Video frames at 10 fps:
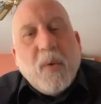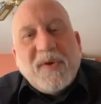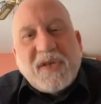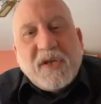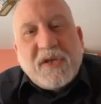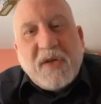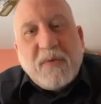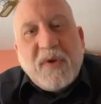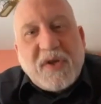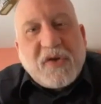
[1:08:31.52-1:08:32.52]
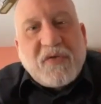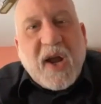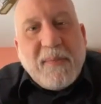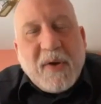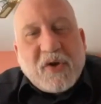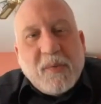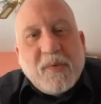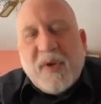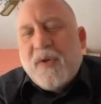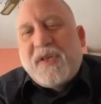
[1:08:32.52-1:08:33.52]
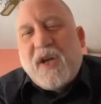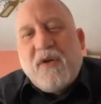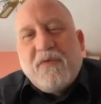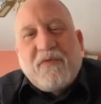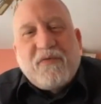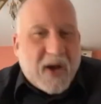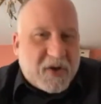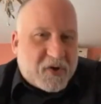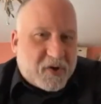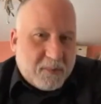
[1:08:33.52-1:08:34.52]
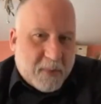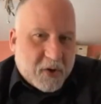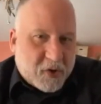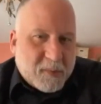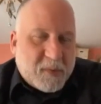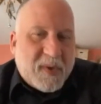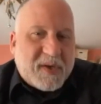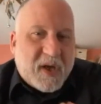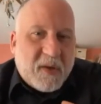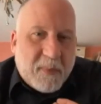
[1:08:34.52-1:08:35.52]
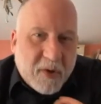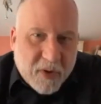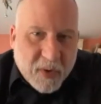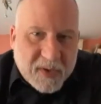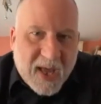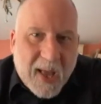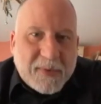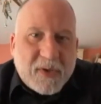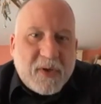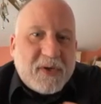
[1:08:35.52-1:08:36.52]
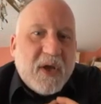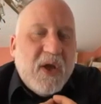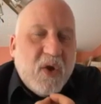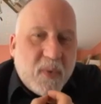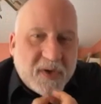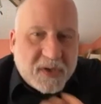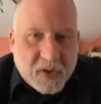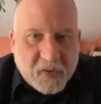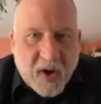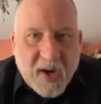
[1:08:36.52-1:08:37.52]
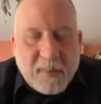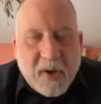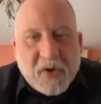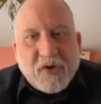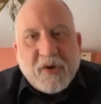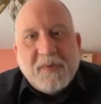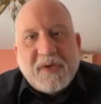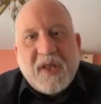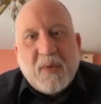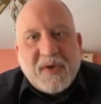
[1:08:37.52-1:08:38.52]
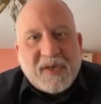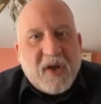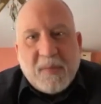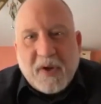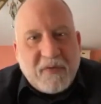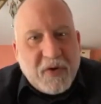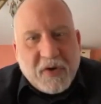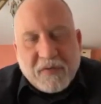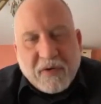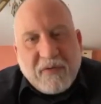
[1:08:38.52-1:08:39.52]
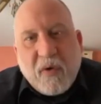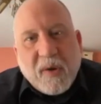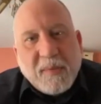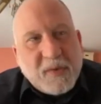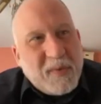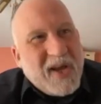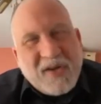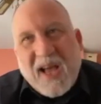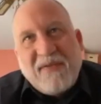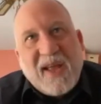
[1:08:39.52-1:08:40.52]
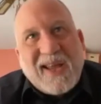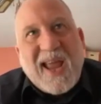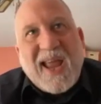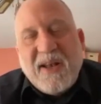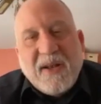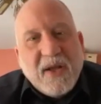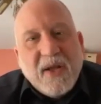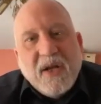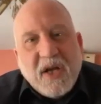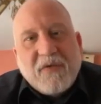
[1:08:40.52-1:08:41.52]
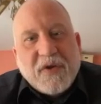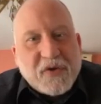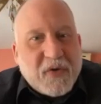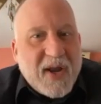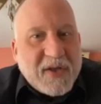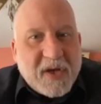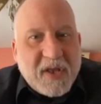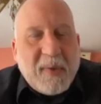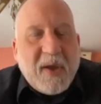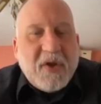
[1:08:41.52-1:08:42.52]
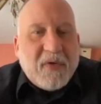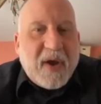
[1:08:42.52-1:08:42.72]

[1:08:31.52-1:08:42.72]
Well, we sell dried mushrooms. We don't sell fresh mushrooms. We sell microdose capsules. We sell dried mushrooms, and then we sell them in a few different forms. And we actually have like eight different strains on the menu